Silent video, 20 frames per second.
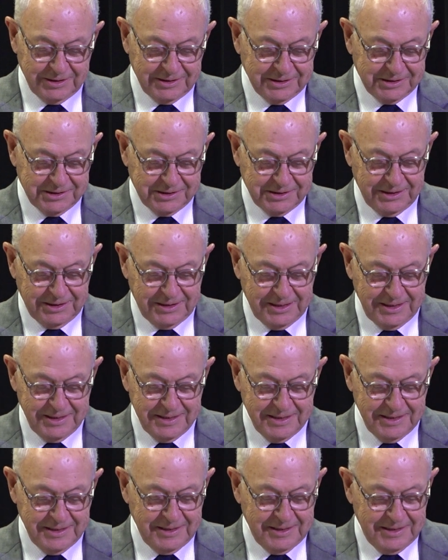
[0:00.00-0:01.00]
Tennessee,
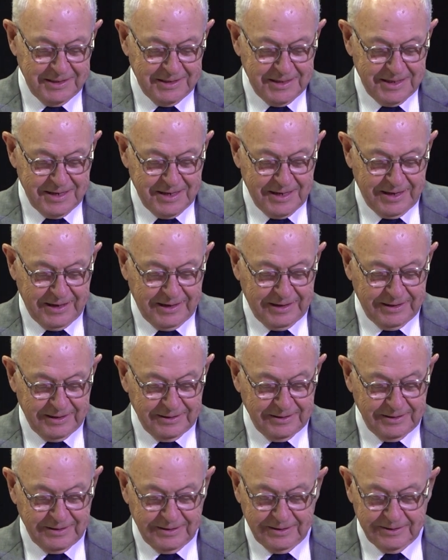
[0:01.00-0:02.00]

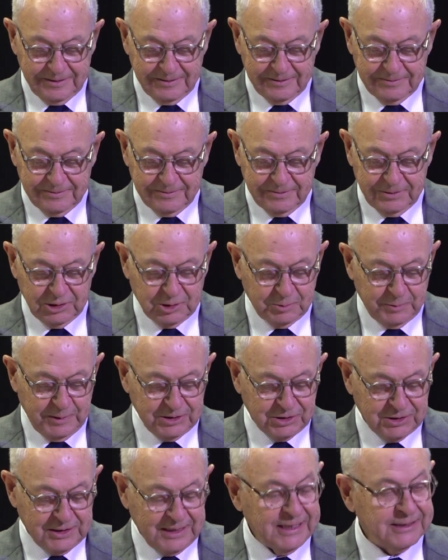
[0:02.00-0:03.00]
and he
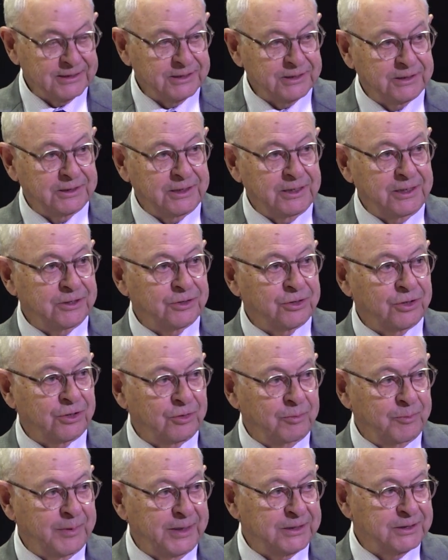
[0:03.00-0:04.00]
specializes in
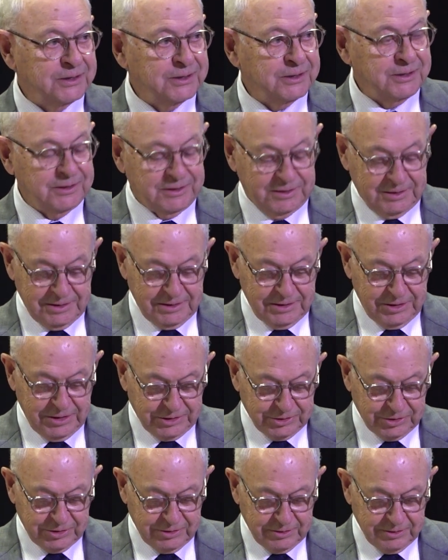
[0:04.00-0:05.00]
internal medicine and
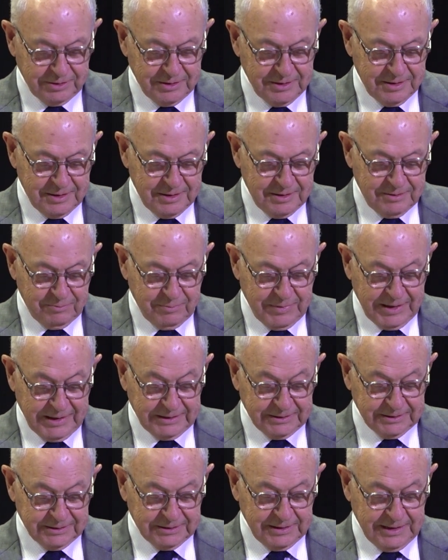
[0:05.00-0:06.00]
addiction
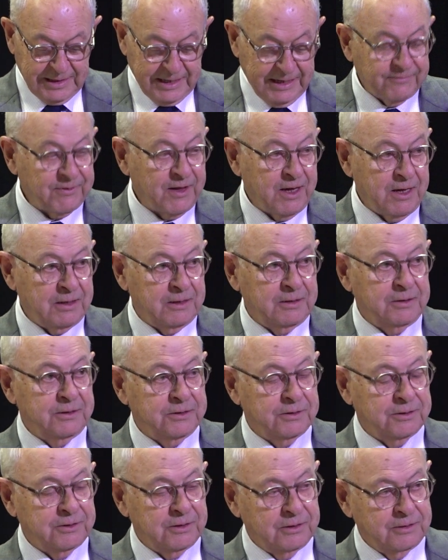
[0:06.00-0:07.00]
medicine. I have the honor
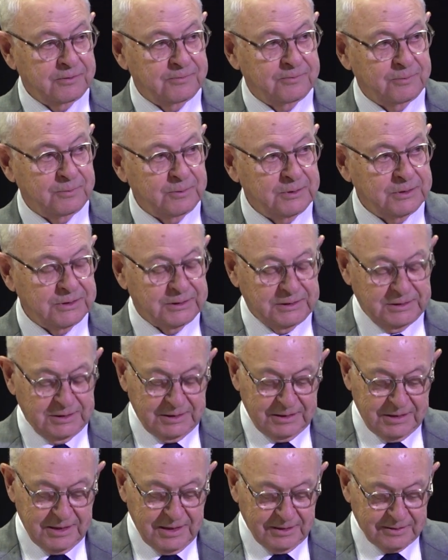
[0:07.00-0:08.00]
to serve
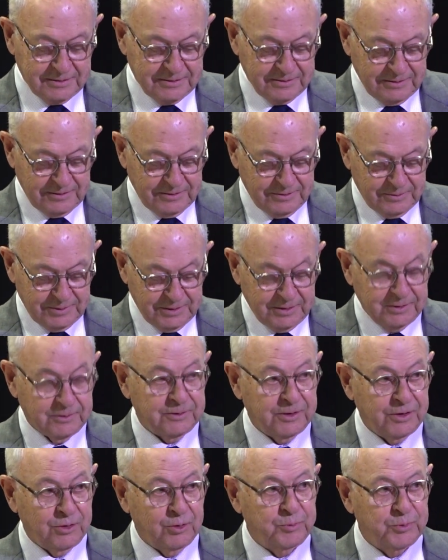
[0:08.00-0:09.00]
with Dr. Loyd
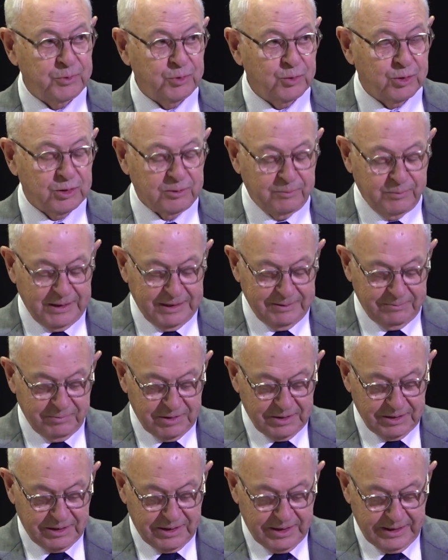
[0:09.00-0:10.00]
on the Opioid
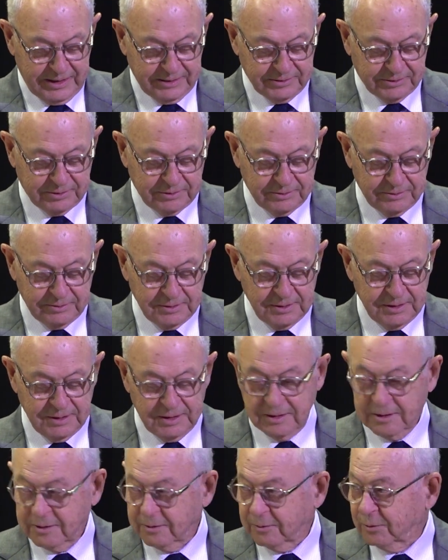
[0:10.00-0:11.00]
Abatement Council,
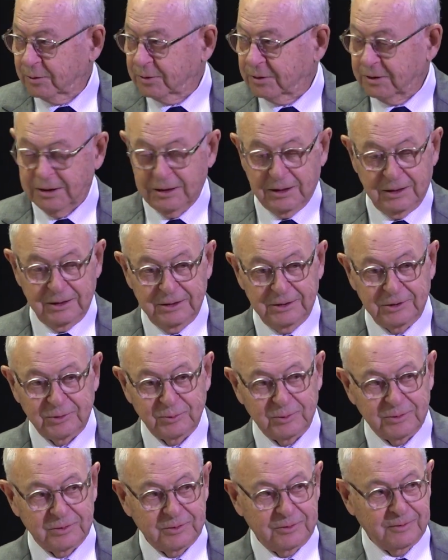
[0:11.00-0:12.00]
which he
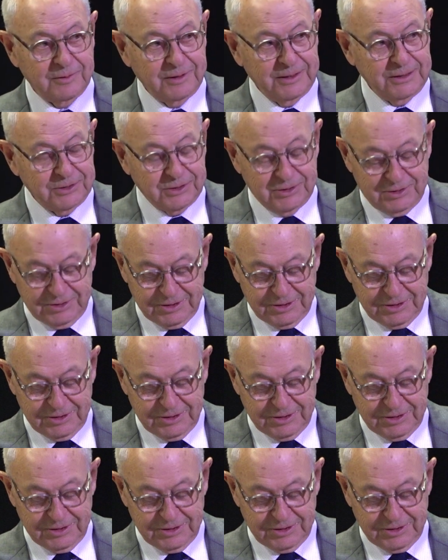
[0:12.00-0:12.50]
leads with great